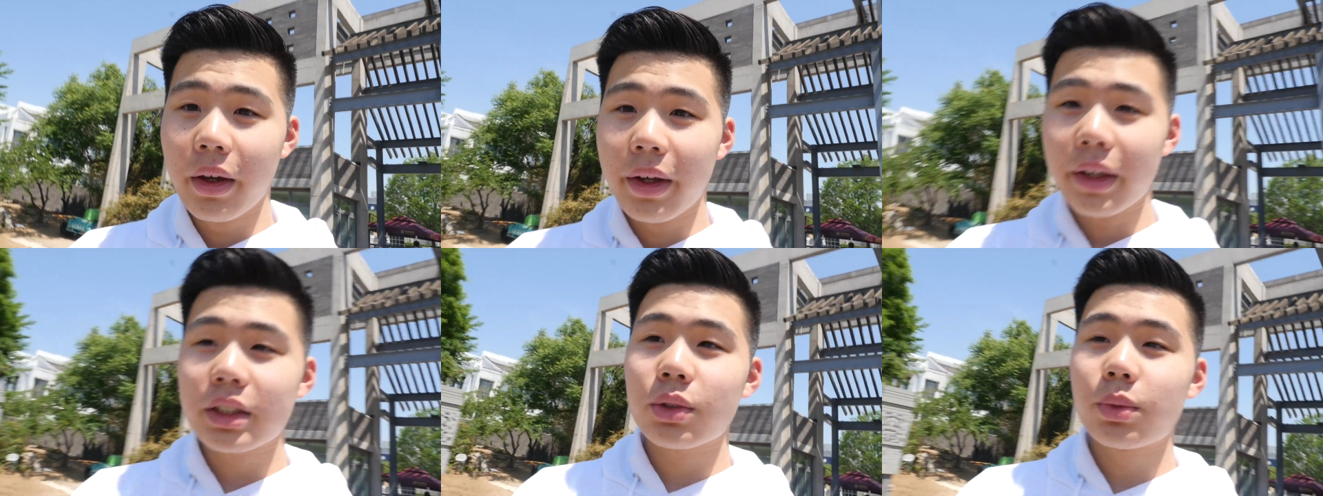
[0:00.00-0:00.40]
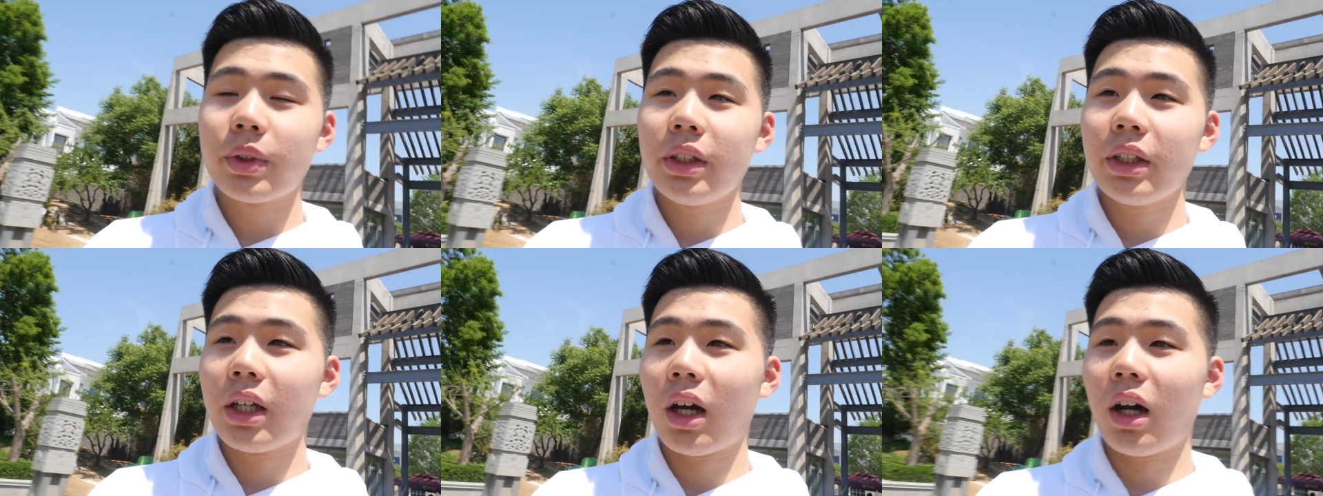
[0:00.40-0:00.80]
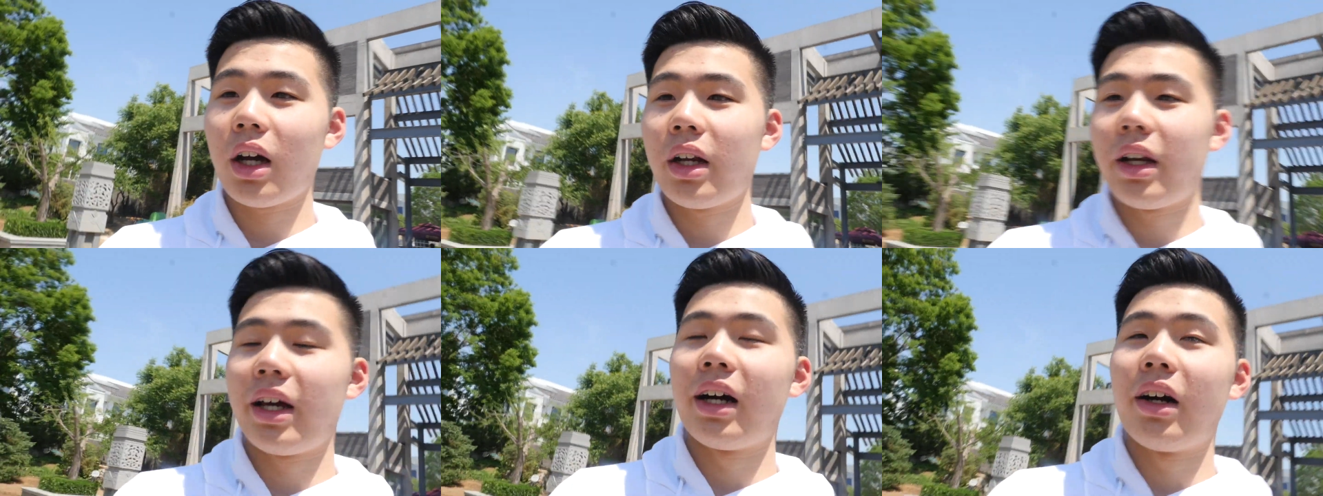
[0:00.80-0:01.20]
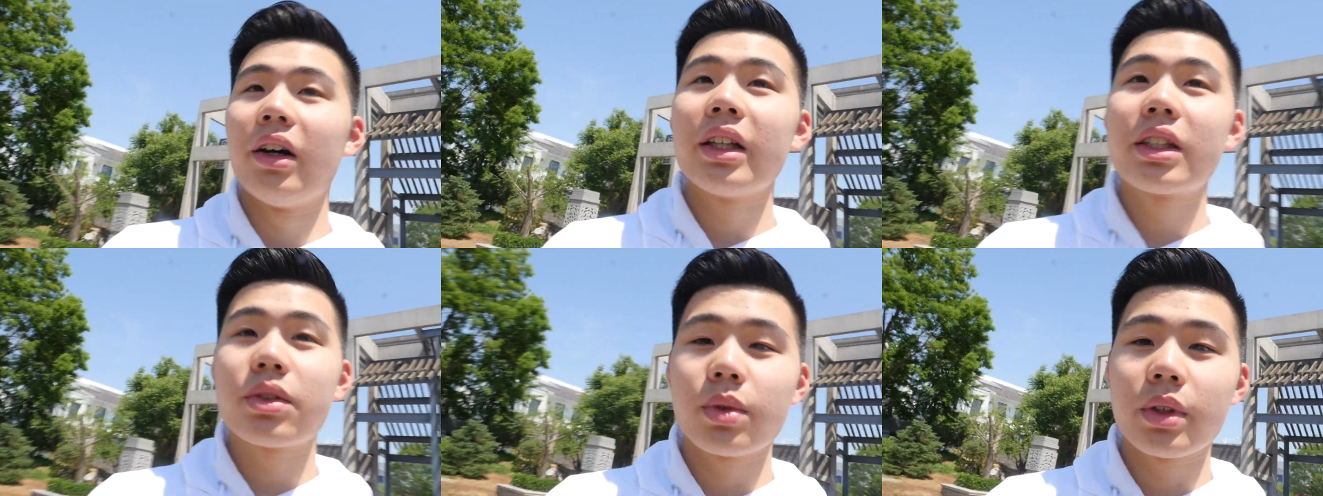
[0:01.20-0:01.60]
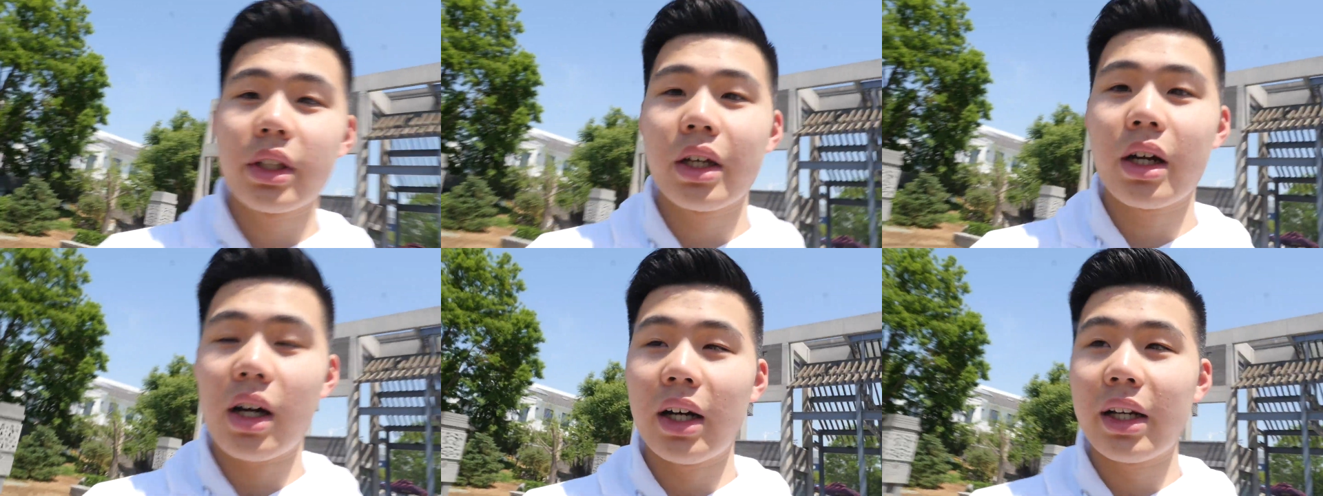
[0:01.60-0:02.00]
It's really hot now. It's
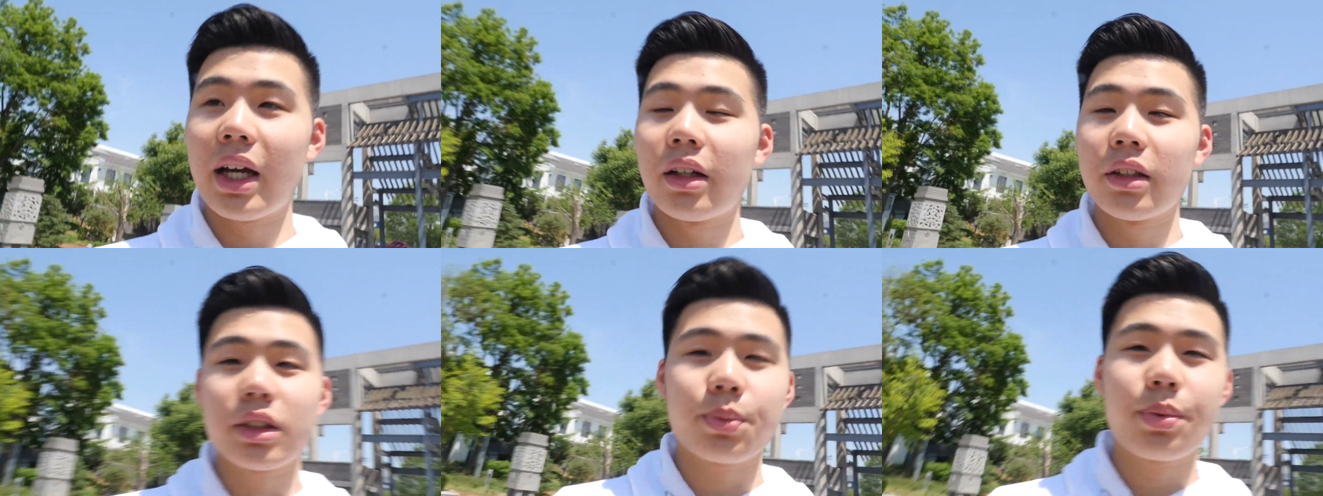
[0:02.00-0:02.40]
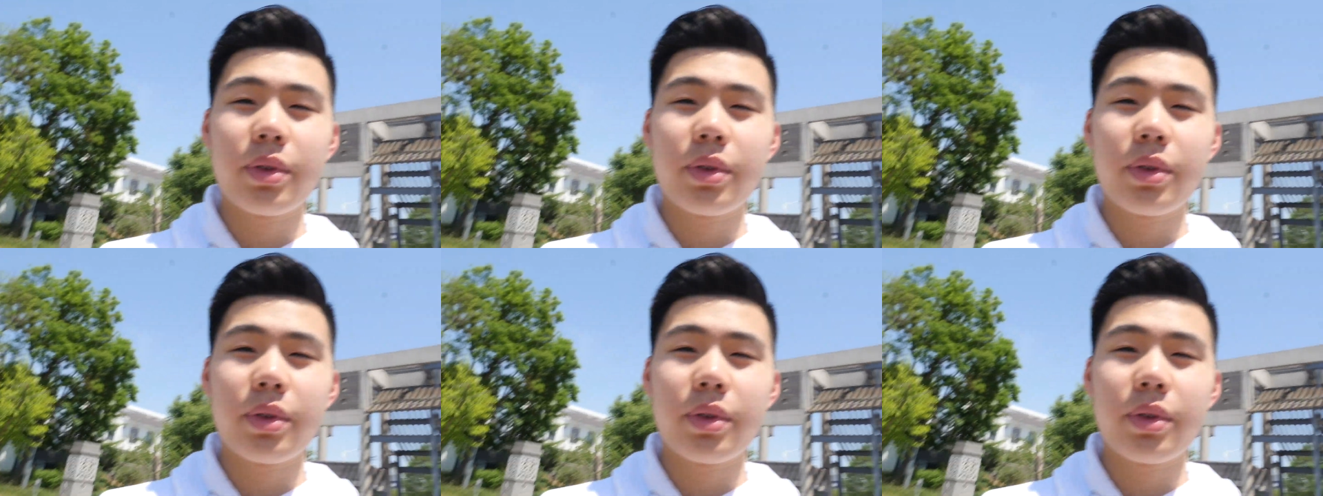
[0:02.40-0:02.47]
really hot out. It's